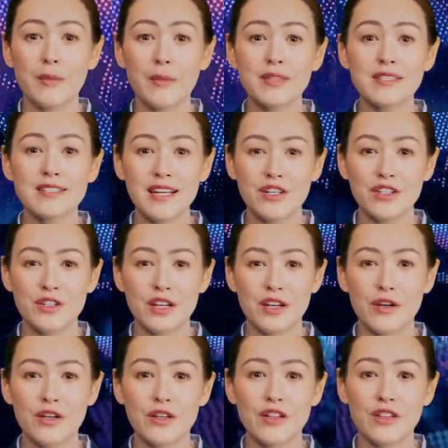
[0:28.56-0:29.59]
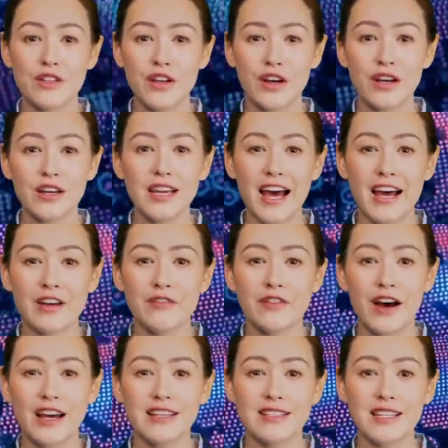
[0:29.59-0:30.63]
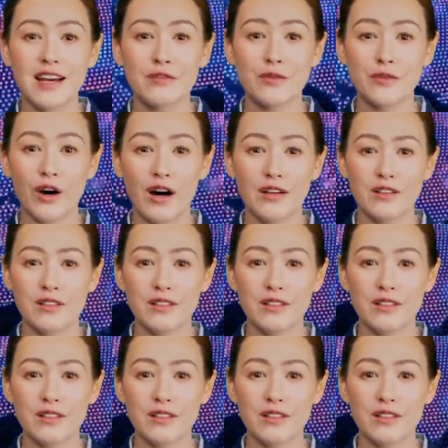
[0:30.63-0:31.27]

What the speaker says: Centric got a third Enova SF grant